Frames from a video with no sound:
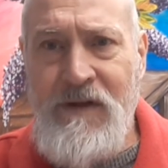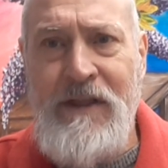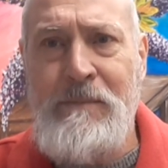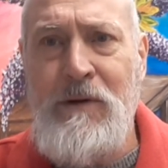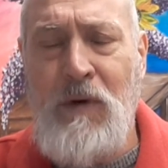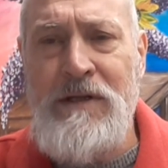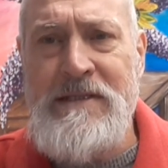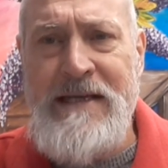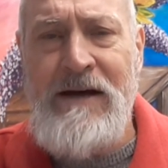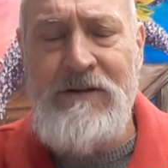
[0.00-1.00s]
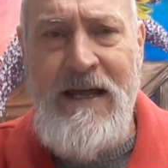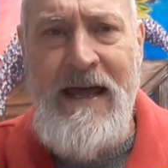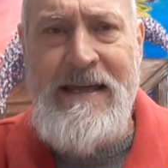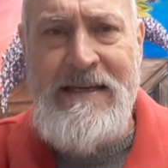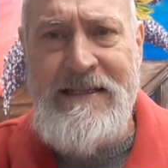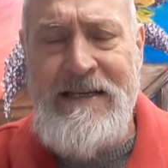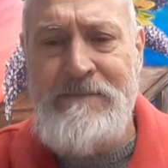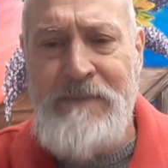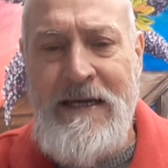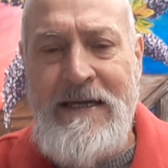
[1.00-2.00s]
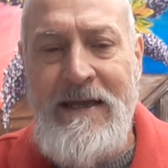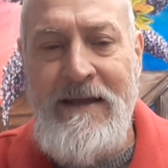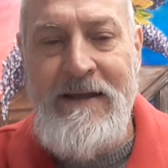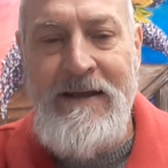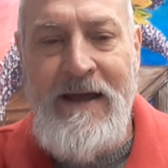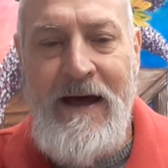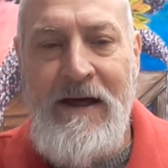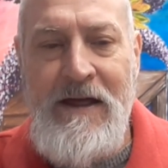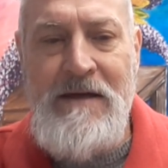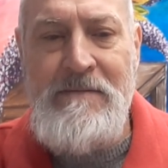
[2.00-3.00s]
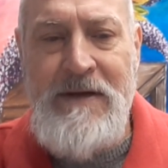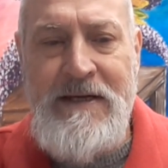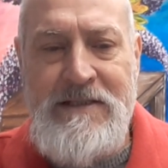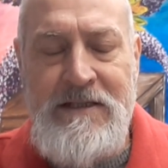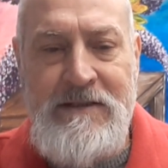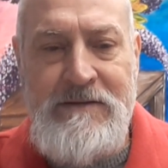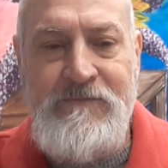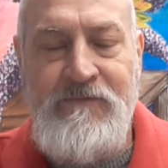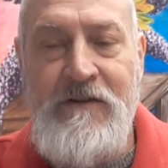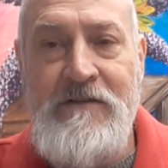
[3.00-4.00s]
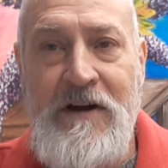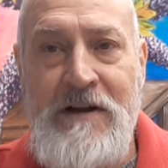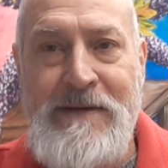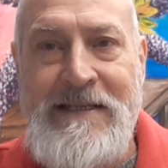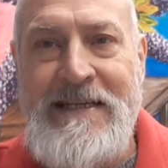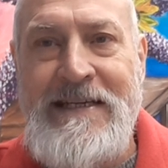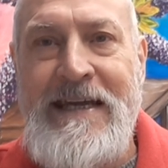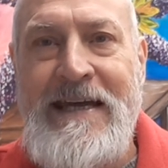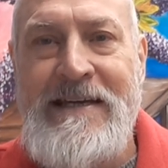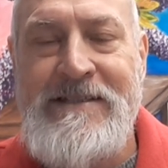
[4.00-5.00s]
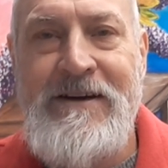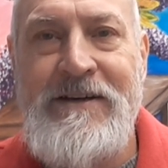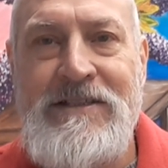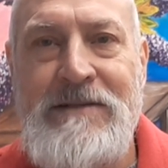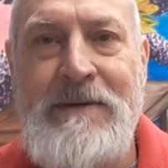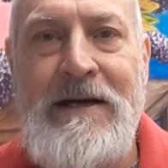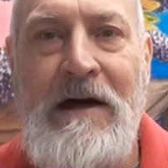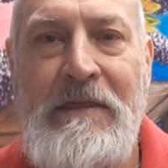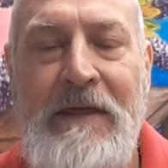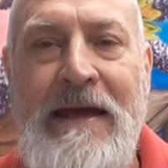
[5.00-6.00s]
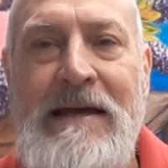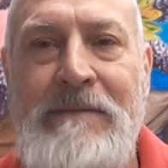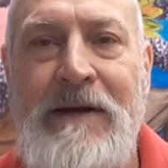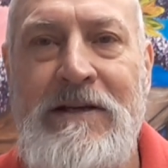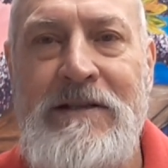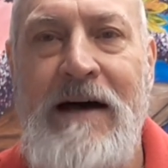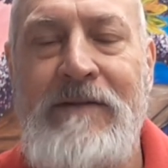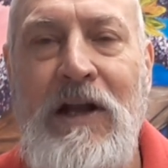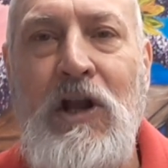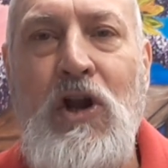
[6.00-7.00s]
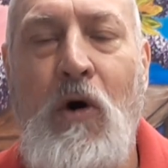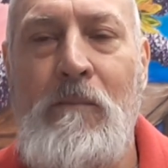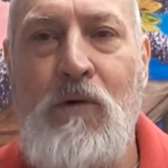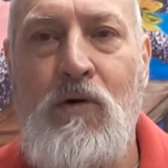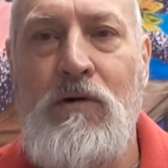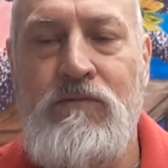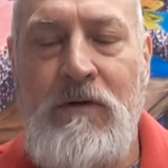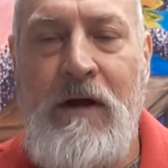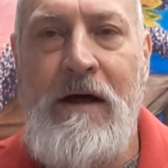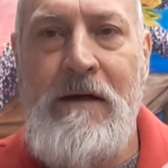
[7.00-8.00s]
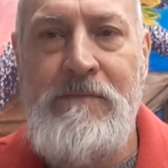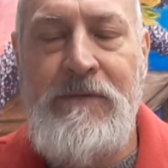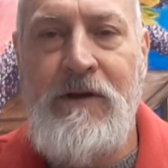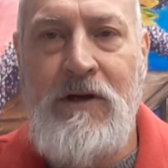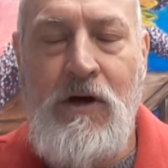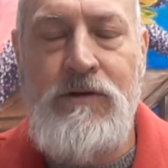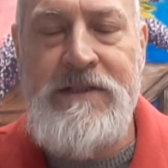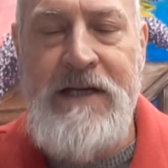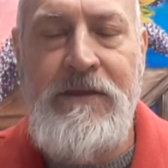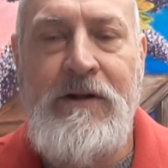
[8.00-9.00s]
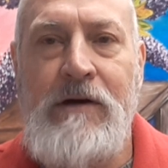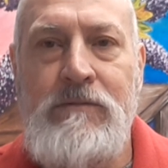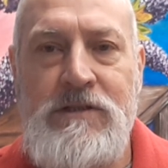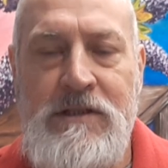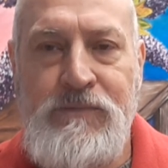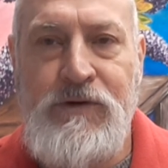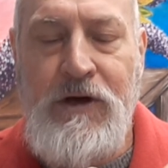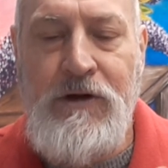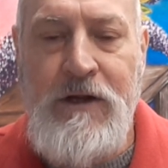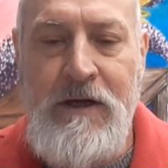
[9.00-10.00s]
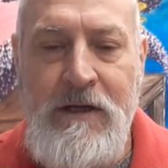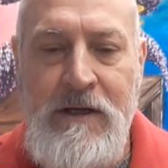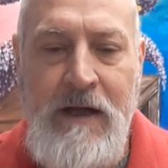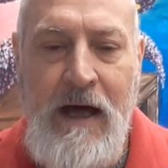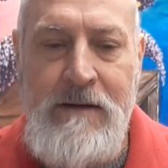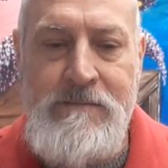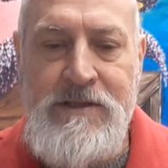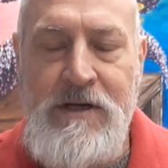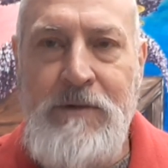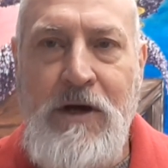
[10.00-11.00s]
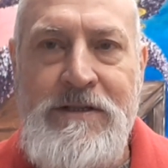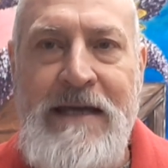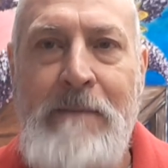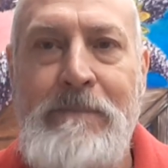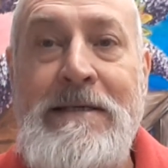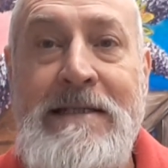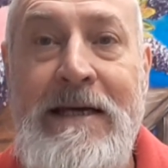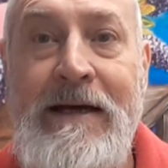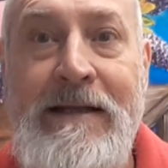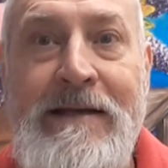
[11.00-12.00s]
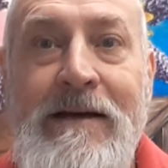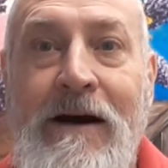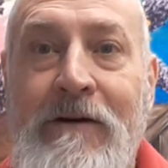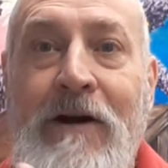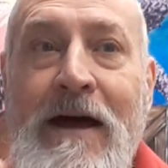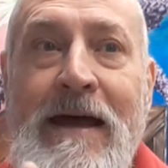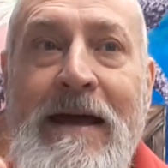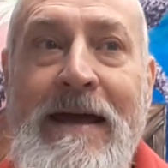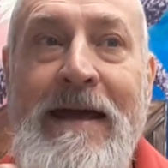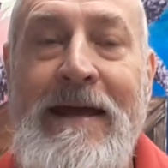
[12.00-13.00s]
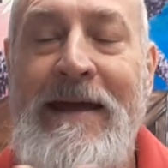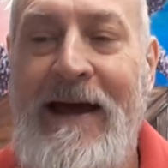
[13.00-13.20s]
There'll be ones out ASAP. It's very, very busy year it's going to be, I think, because I have a lot more content that I want to put on. So I'm going to get busier. Hooray!